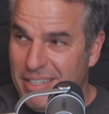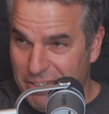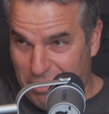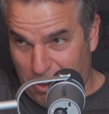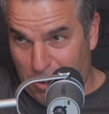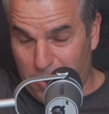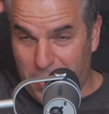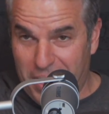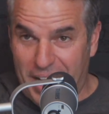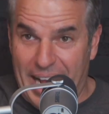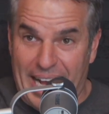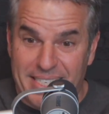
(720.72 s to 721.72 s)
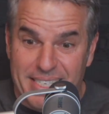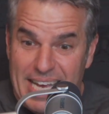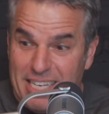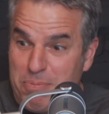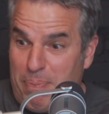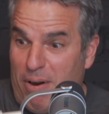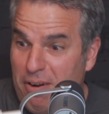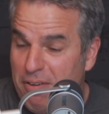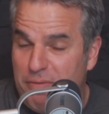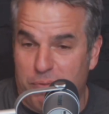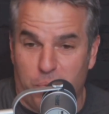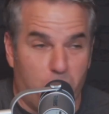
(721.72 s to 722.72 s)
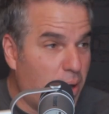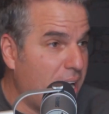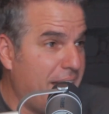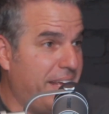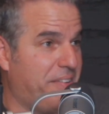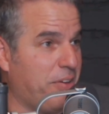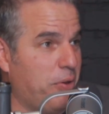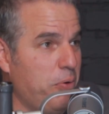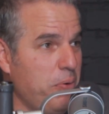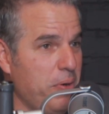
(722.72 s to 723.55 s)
so as as part of what I do